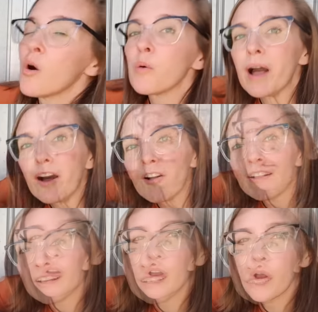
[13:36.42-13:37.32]

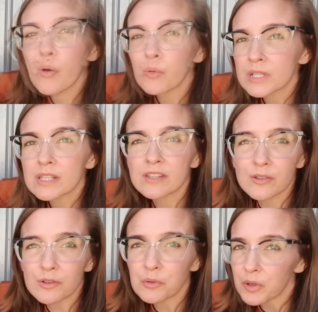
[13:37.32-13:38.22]
Wow. Was
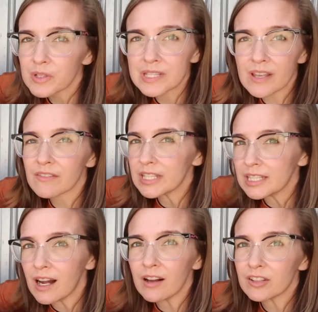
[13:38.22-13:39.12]
this unit worth
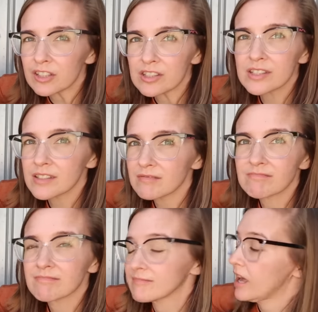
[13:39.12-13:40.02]
$70?
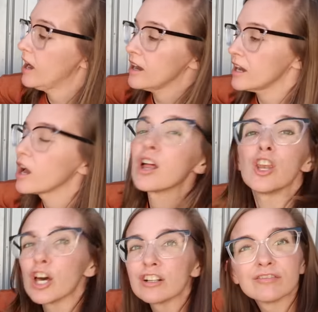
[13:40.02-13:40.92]
Uh,
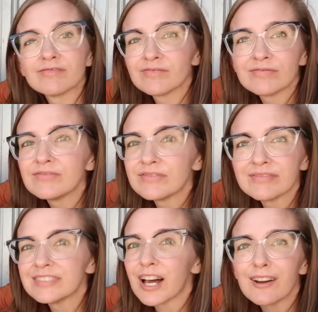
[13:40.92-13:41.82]
no.
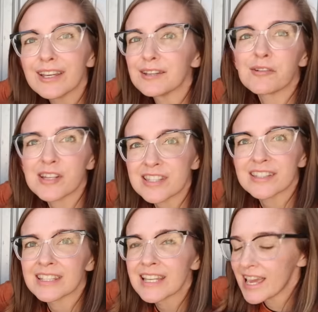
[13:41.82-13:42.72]
No, it
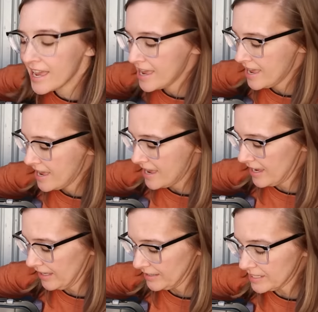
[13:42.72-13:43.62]
wasn't.
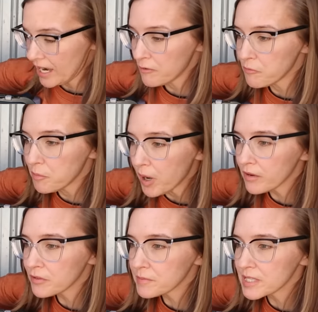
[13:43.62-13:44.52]
And I've
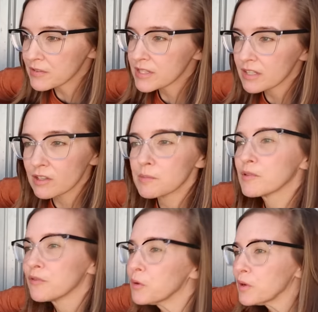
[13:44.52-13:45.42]
bought from this facility
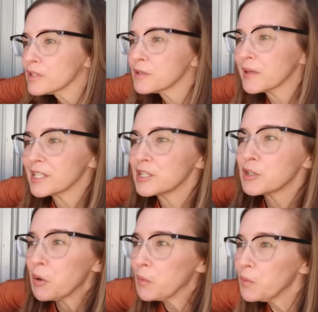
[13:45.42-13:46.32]
before, so I
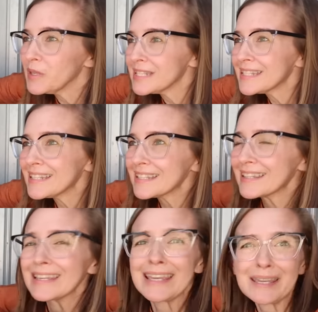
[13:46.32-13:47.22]
don't want to say
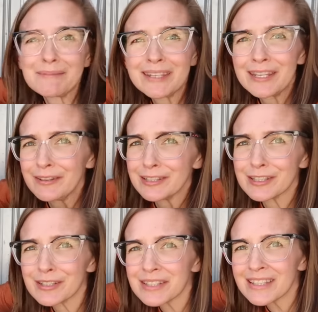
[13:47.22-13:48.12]
that they came in here
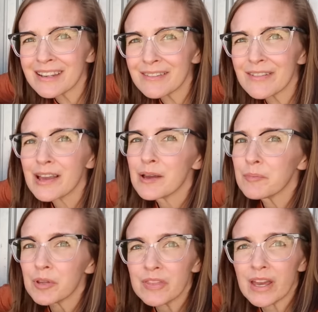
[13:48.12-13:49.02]
and took stuff,
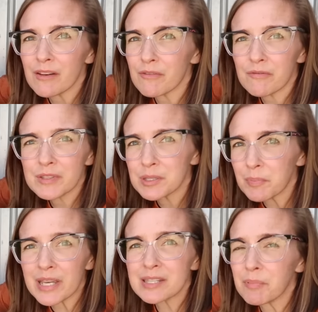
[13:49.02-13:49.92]
but that
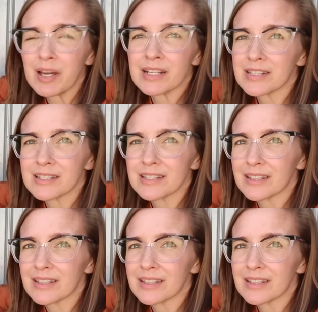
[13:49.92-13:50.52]
spice box